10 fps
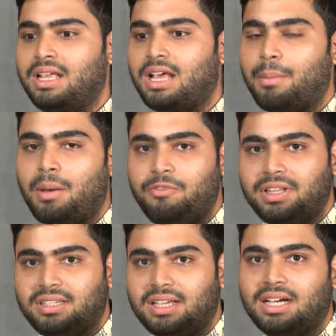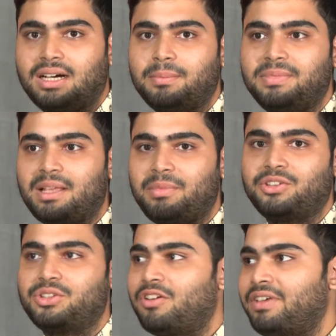come up with a
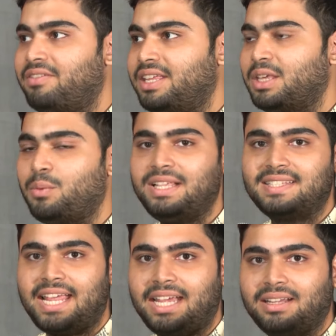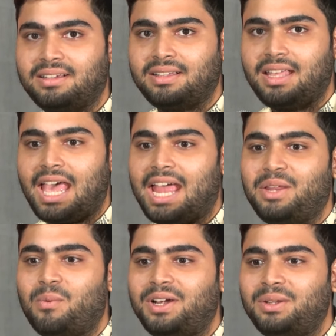summation of everything we said and
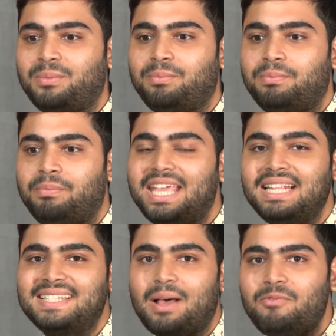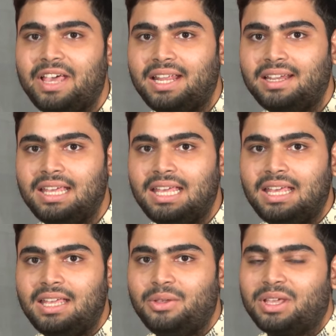you want to begin somewhere,
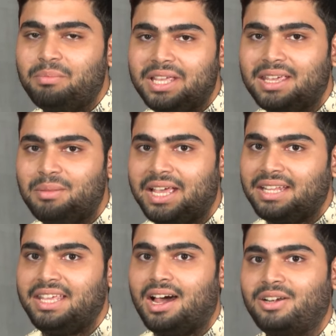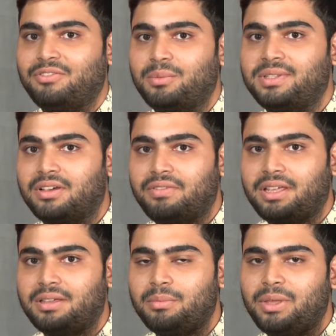you can begin by the art of observing.